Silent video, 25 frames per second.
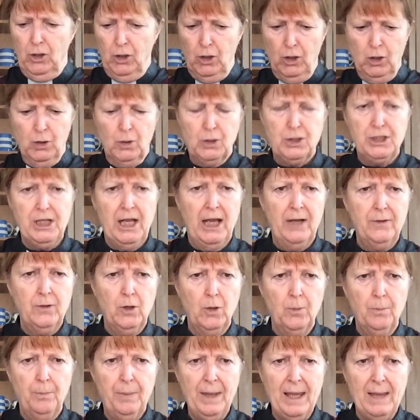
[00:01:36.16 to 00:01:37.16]
looked down
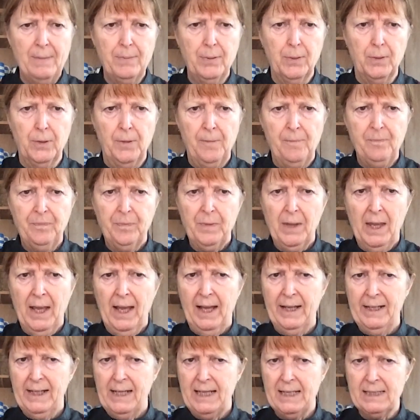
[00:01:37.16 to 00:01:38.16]
on people,
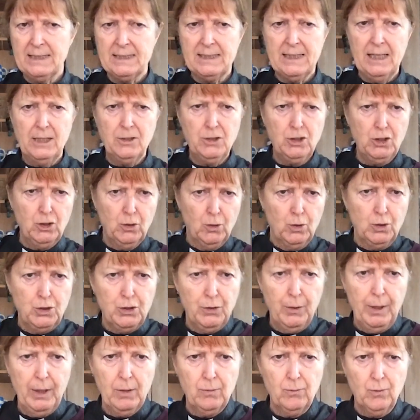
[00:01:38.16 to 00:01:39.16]
and he said, you're
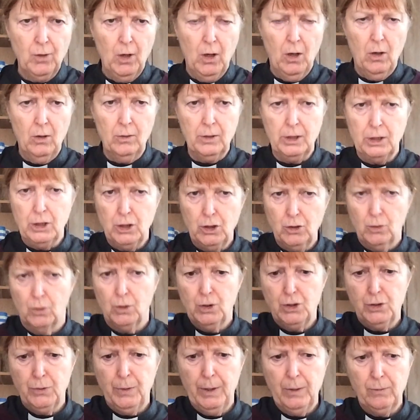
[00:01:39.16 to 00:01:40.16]
doing wrong, and
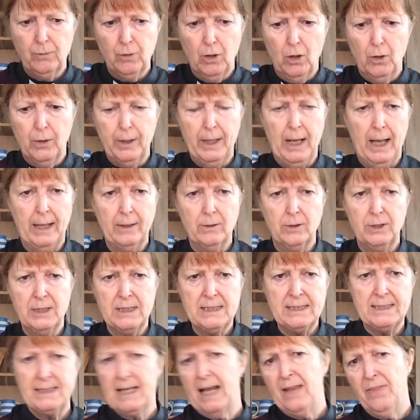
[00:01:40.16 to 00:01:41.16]
you're doing wrong, and I'm going to
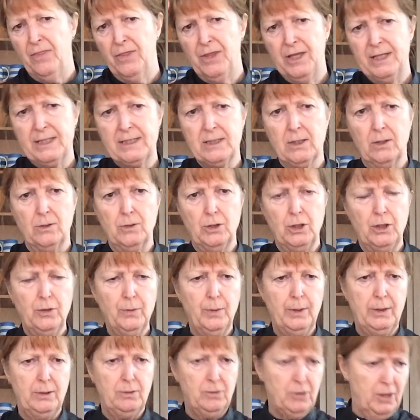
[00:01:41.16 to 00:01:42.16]
send this on
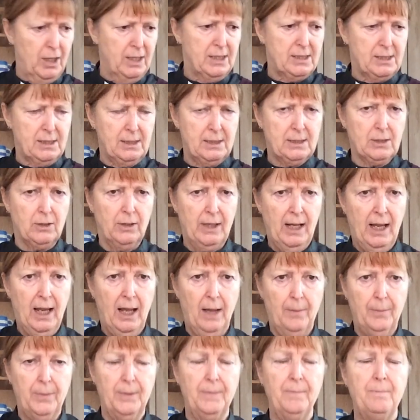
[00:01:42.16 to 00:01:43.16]
you, and this is going to
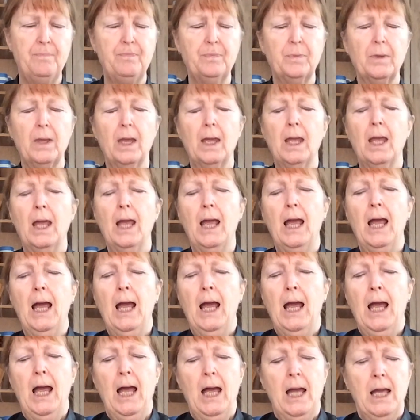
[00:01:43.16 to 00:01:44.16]
happen.
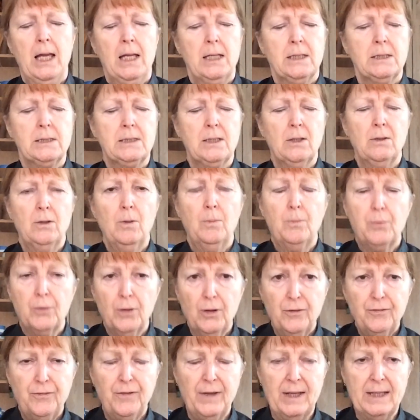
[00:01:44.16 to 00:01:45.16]
So the
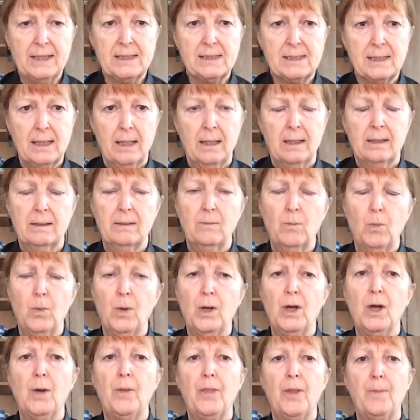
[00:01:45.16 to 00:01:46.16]
prophets
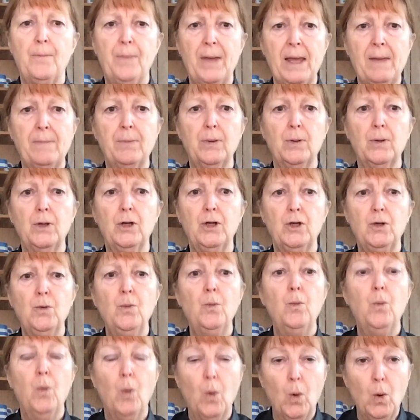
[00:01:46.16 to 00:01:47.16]
were the people who
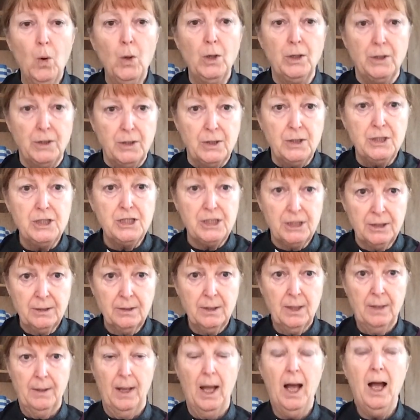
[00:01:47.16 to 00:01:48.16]
warned
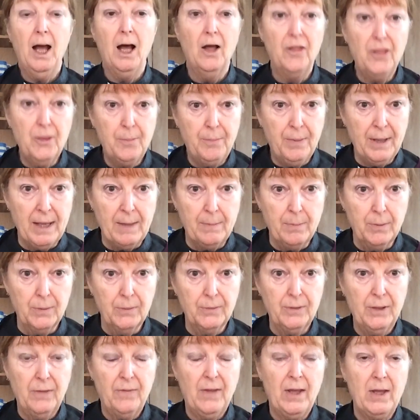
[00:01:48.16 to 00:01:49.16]
other
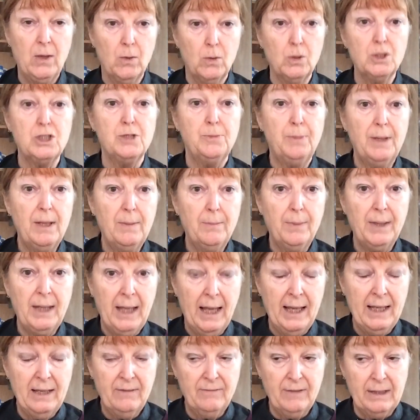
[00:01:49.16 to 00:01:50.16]
people that they ought to be
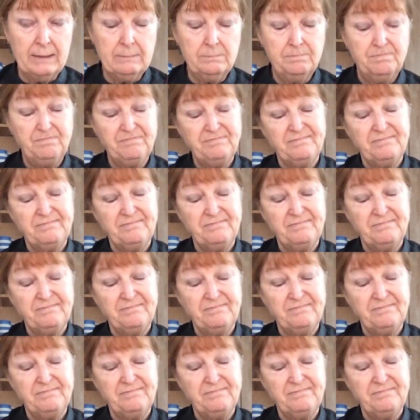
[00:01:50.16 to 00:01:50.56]
behaving.